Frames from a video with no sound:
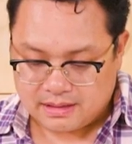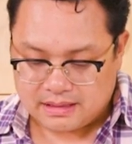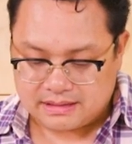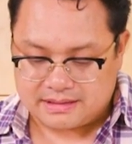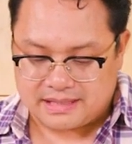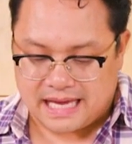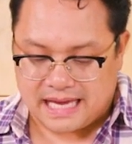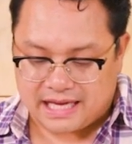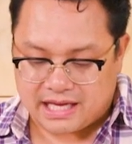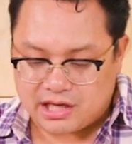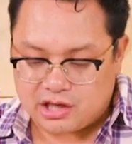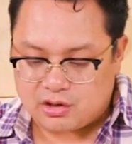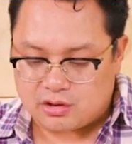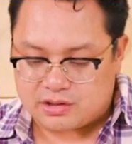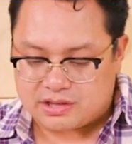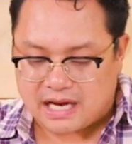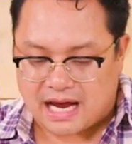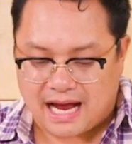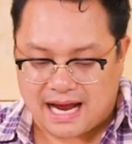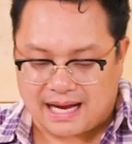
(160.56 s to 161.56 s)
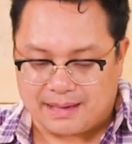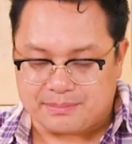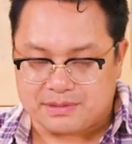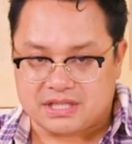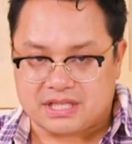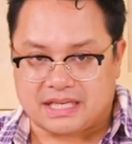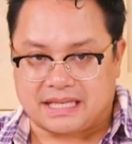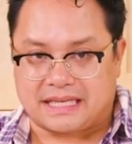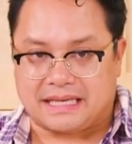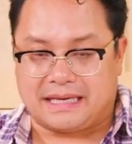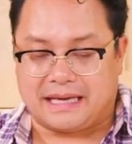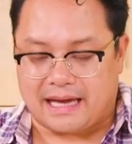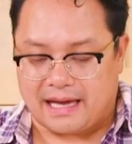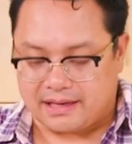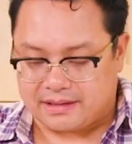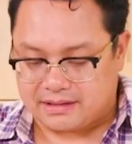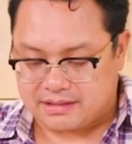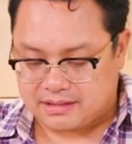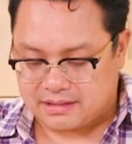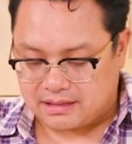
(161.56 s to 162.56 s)
Taking your time to
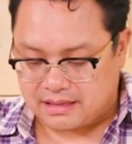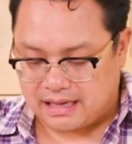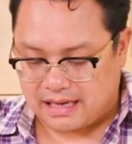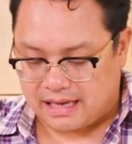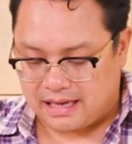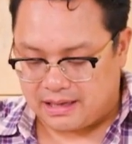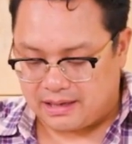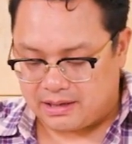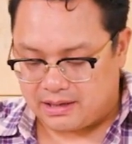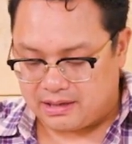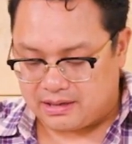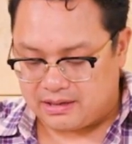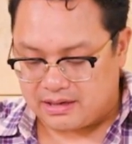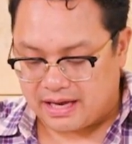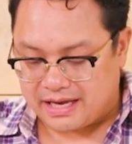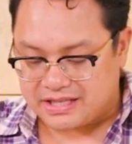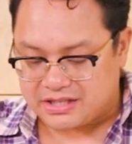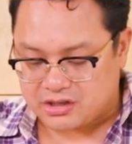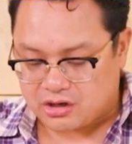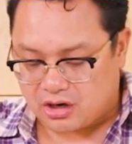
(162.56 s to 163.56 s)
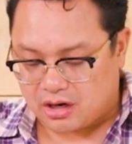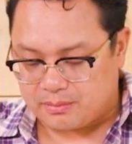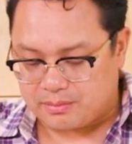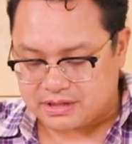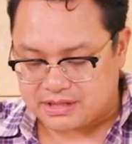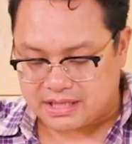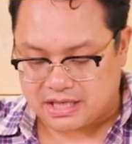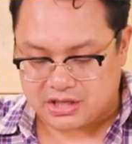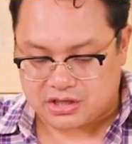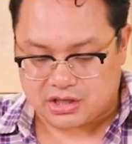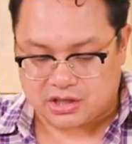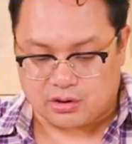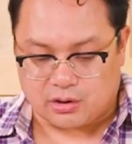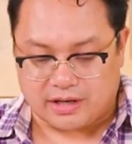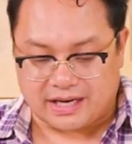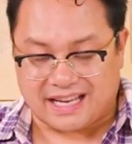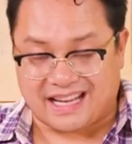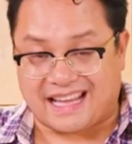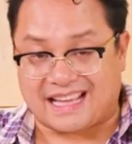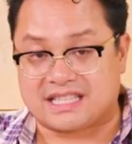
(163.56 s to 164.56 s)
get a nice caramelization or
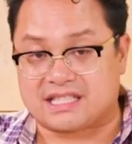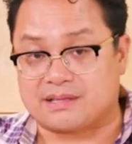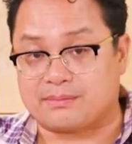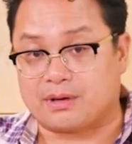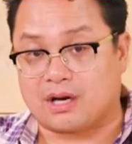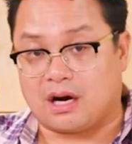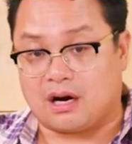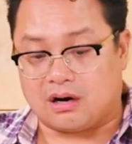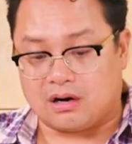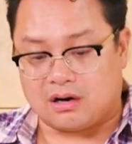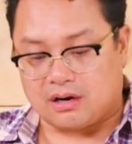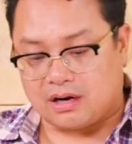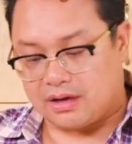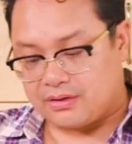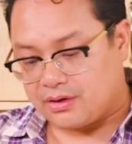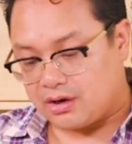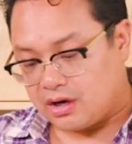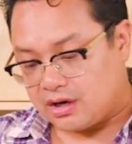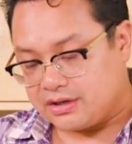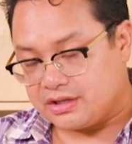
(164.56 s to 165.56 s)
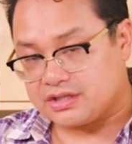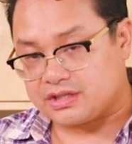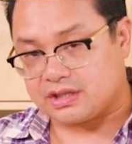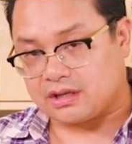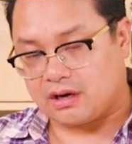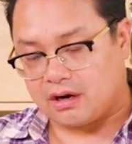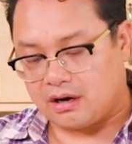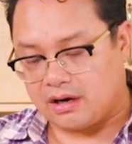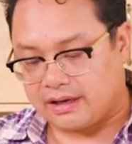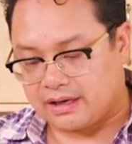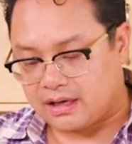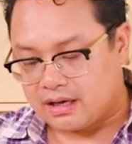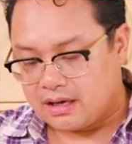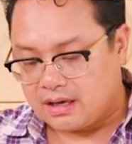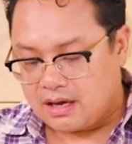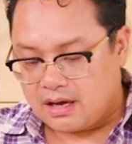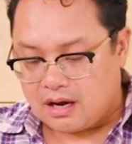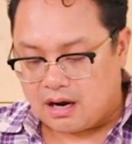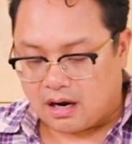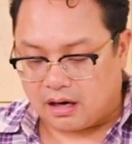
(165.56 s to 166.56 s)
to get some color on the onions and garlic
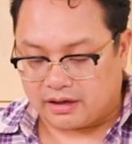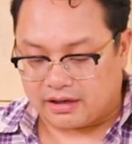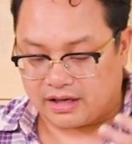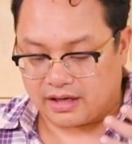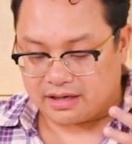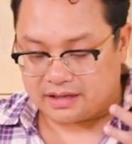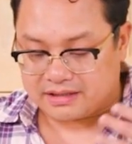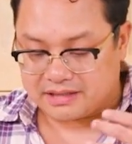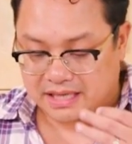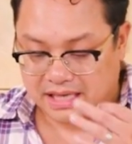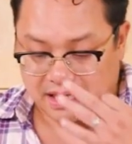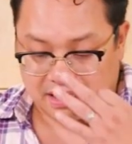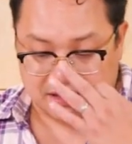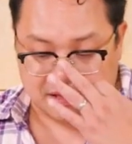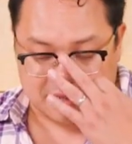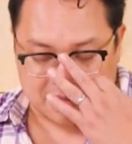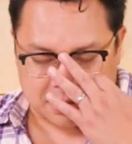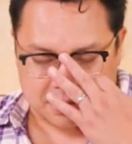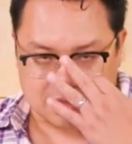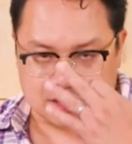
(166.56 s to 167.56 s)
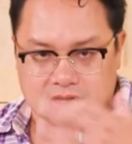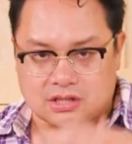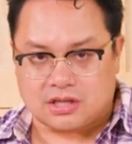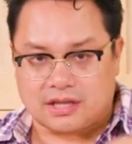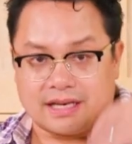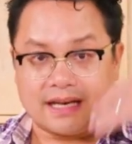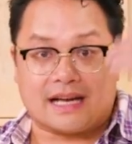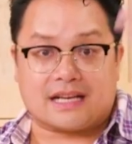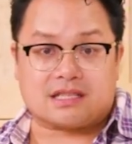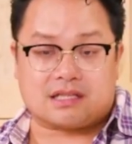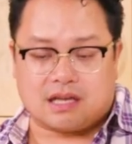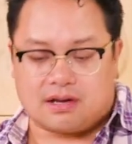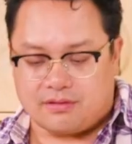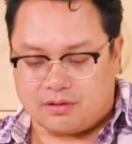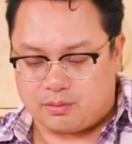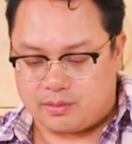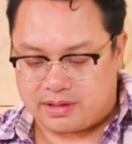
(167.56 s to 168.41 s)
are gonna take this to the next level